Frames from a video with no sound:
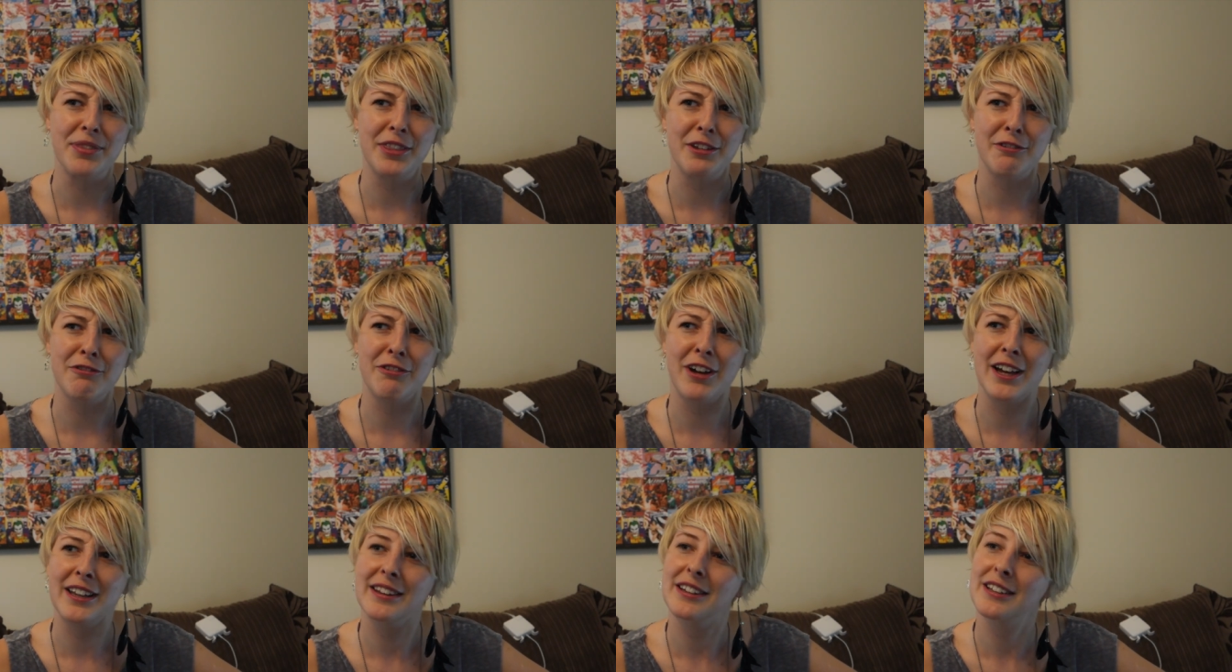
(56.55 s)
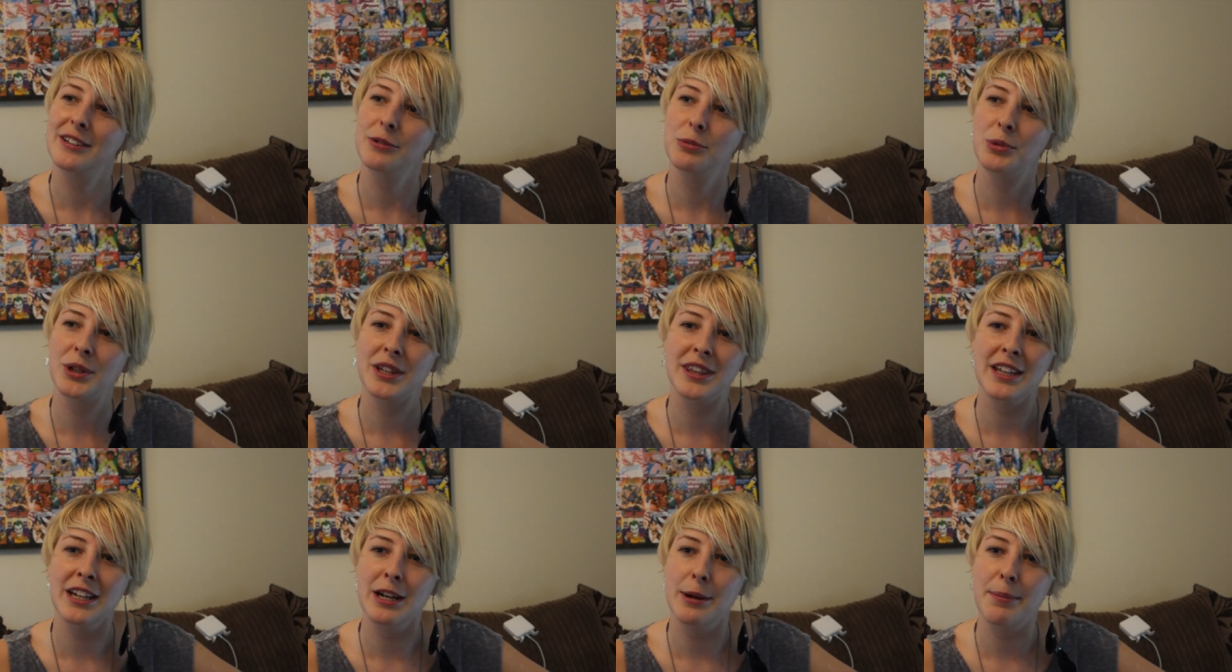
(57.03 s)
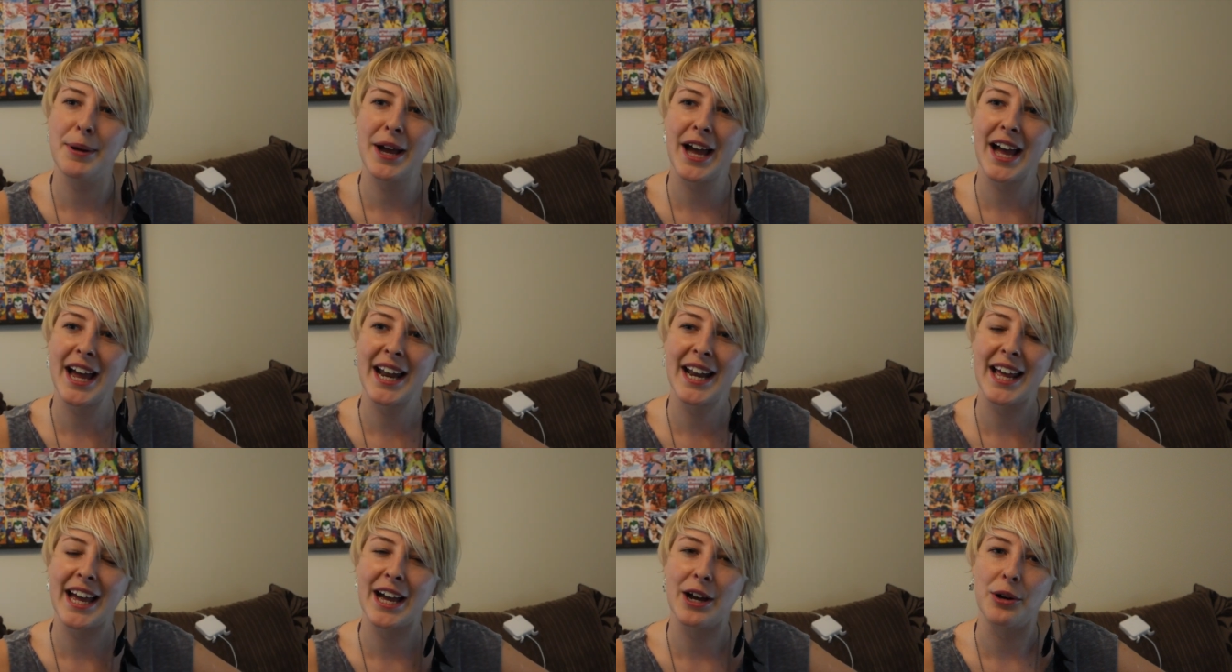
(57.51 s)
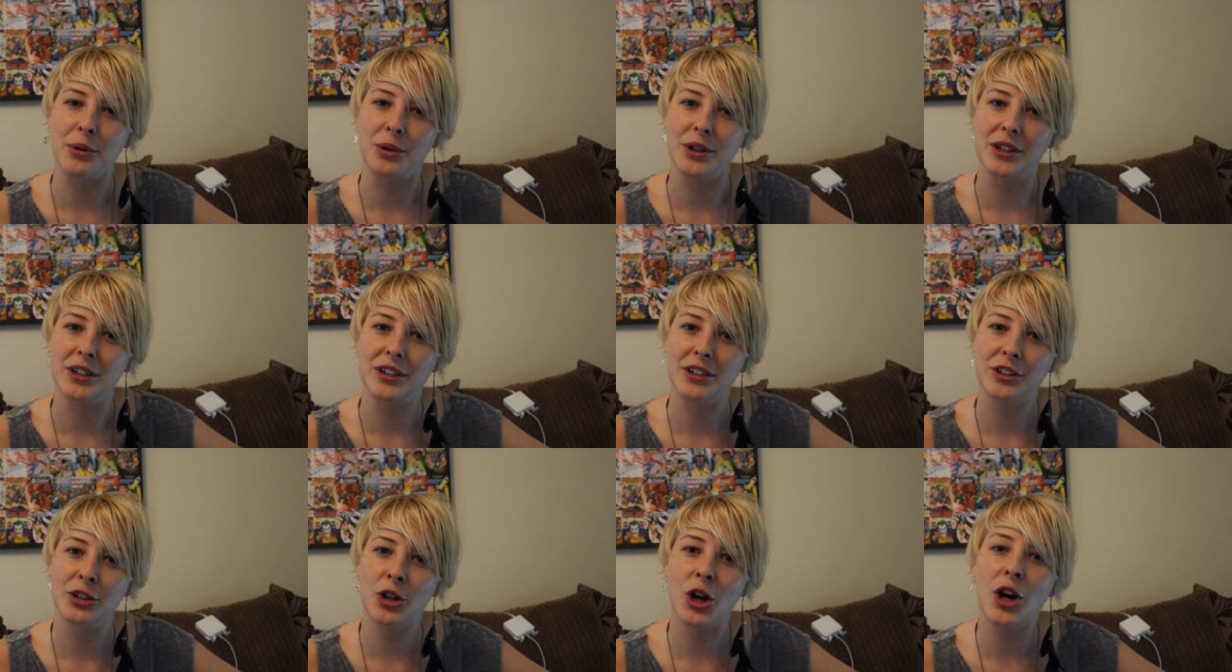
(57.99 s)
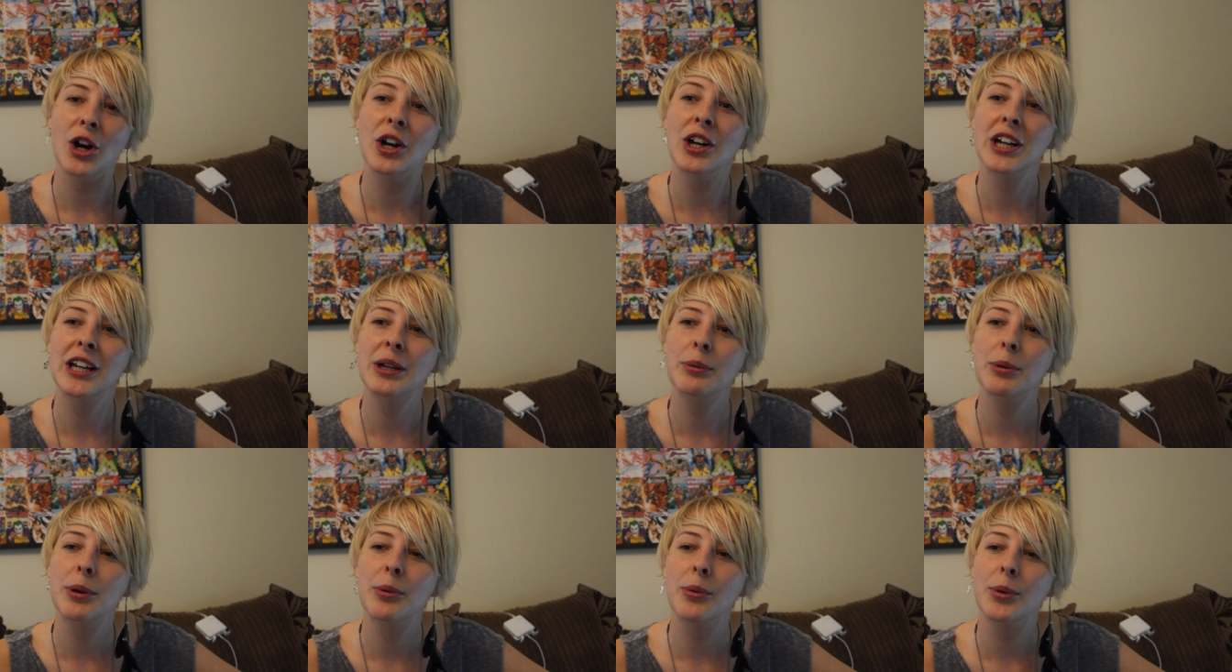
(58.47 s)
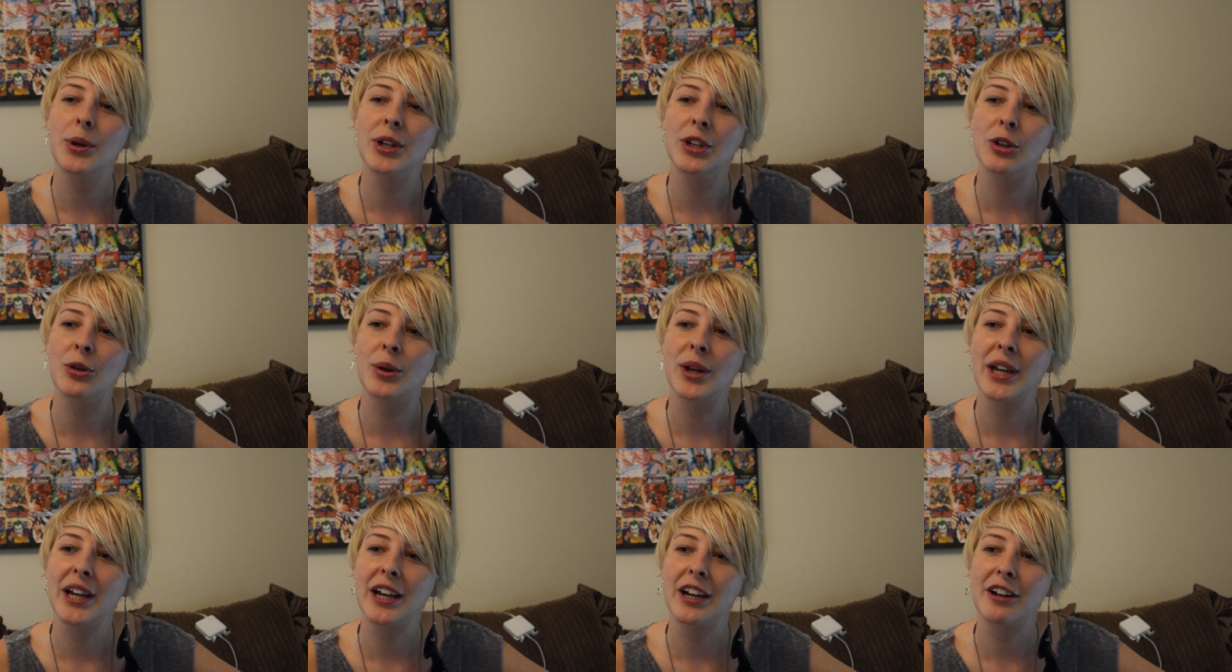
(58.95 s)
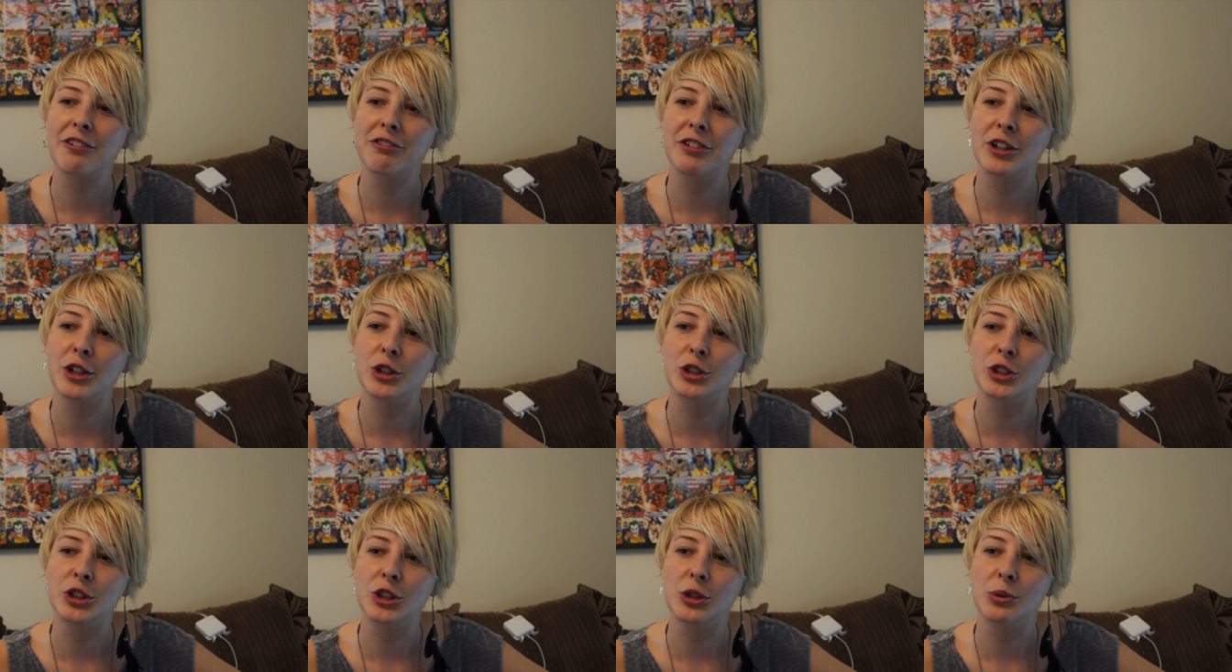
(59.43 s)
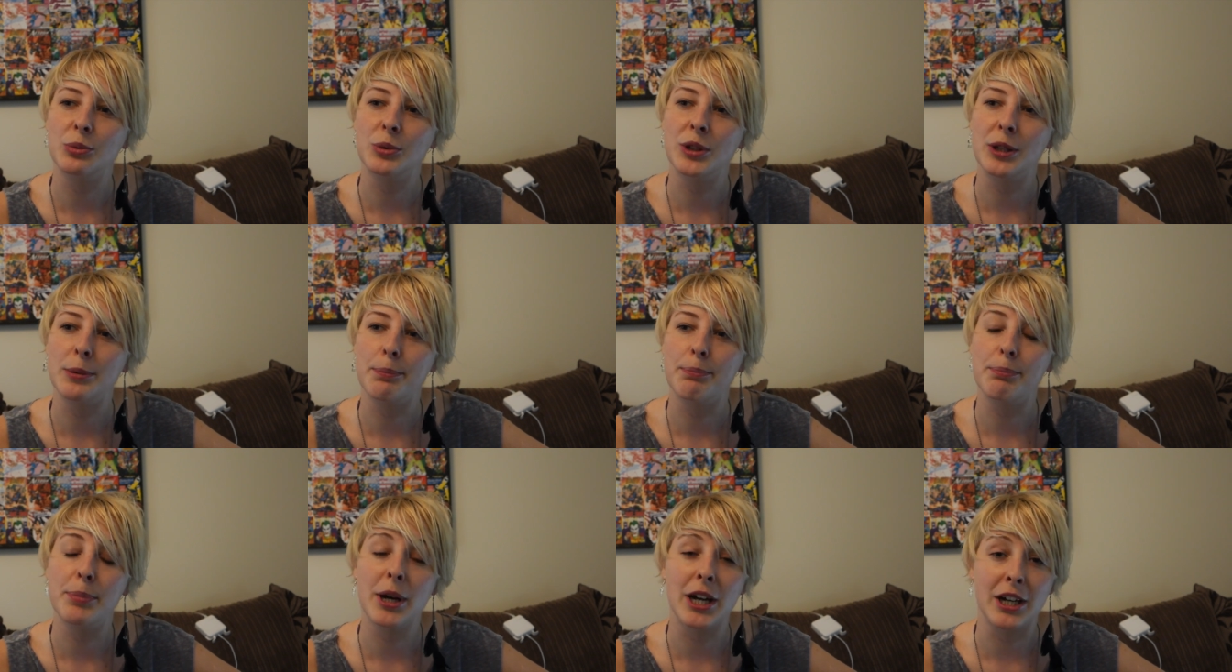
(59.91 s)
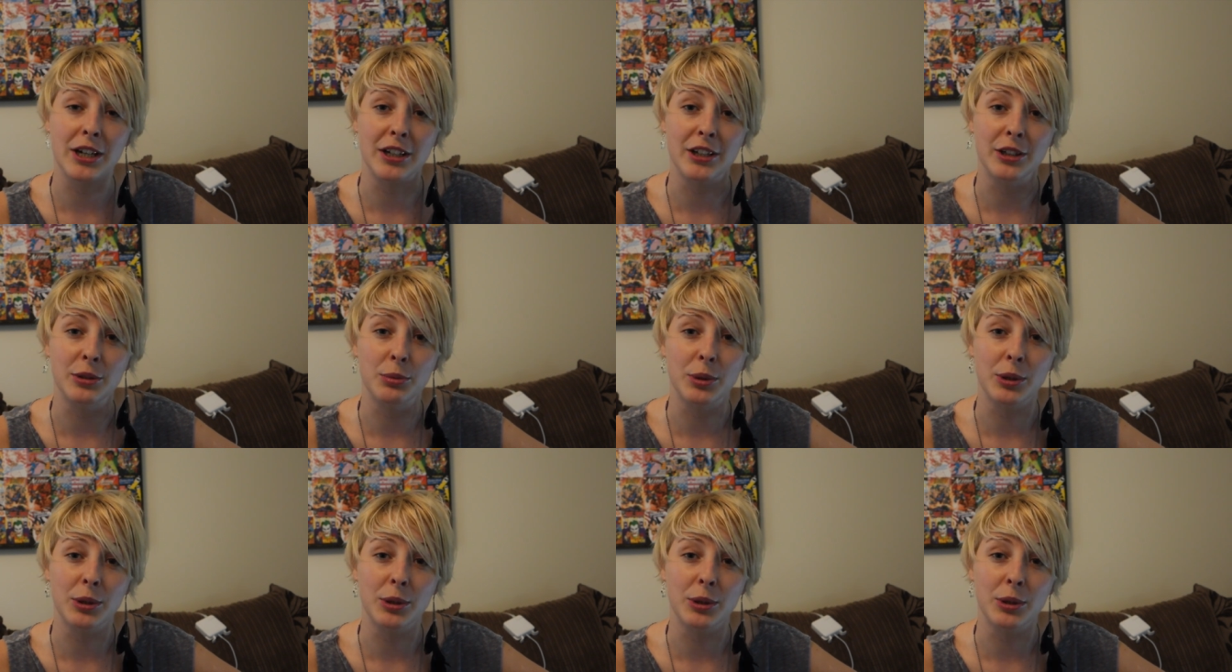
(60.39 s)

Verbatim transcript: The fact that within about an hour, not only were we doing a photo shoot with a bird,